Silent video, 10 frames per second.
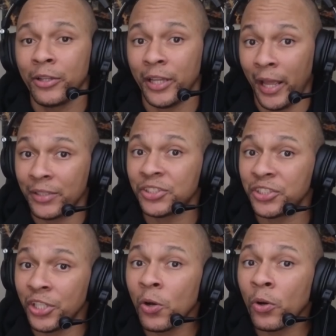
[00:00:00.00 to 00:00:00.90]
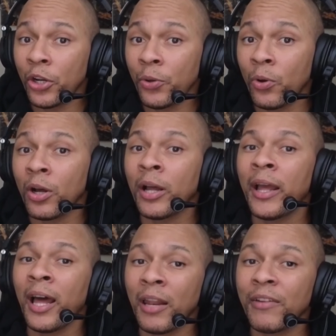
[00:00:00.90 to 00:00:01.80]
it's still going to do a
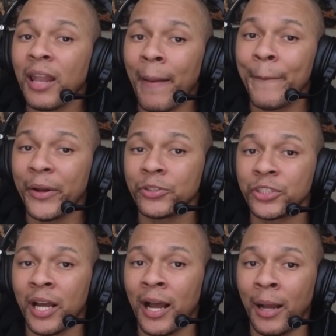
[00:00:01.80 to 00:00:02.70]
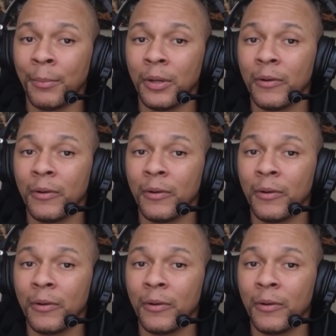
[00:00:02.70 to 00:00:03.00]
hell of a lot better job